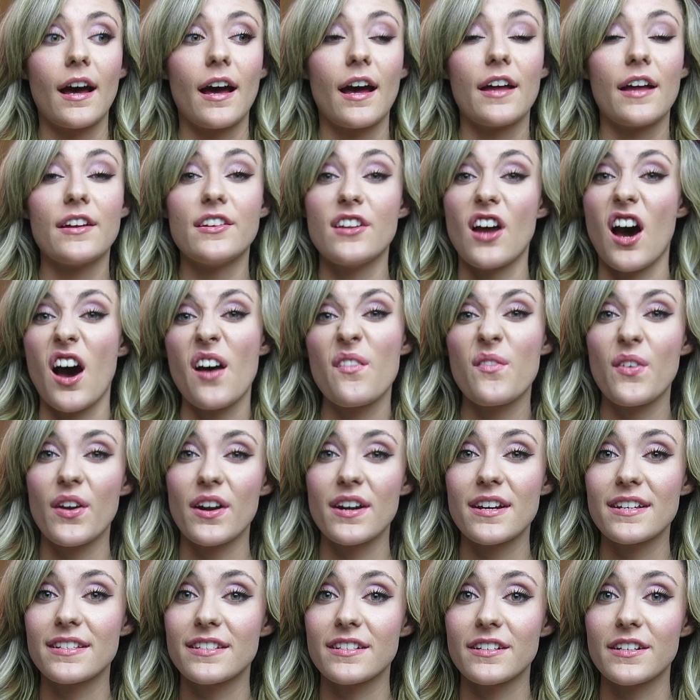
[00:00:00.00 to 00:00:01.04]
A not
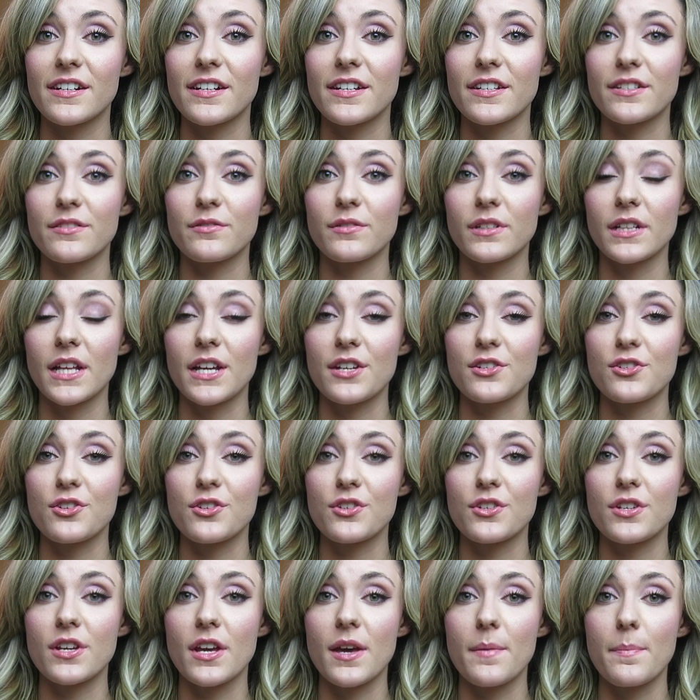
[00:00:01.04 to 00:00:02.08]
very serious
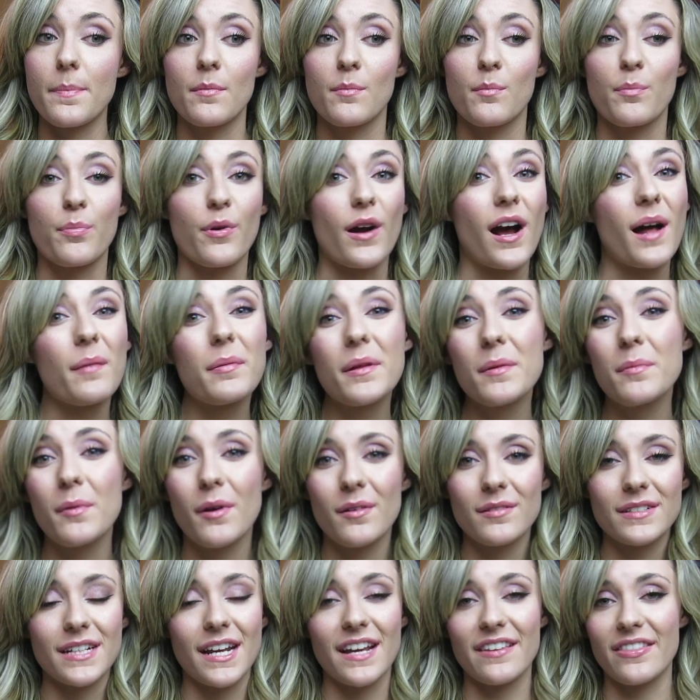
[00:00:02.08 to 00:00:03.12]
relationship probably
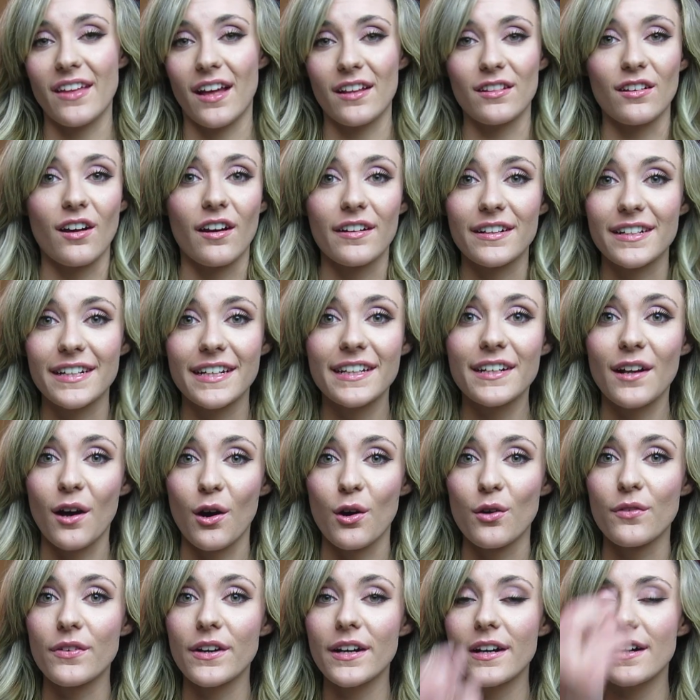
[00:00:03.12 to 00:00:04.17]
won't take that long to get
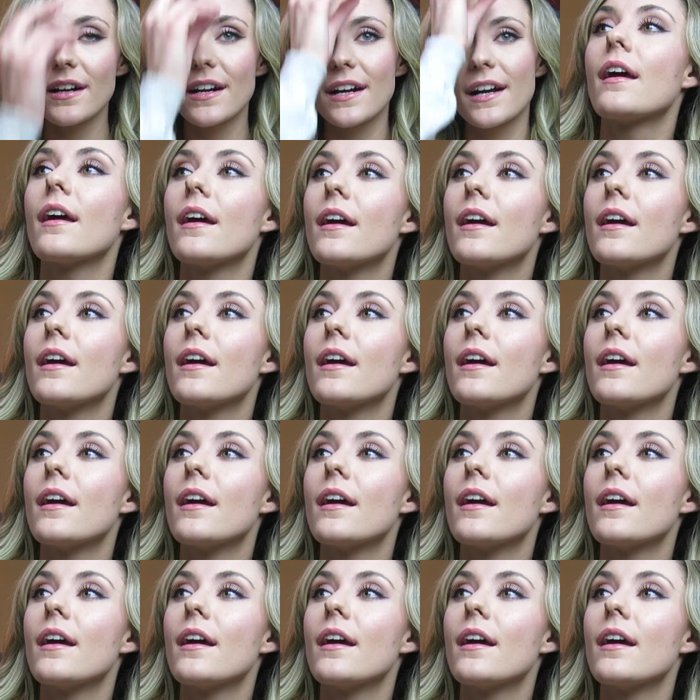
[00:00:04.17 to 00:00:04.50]
over,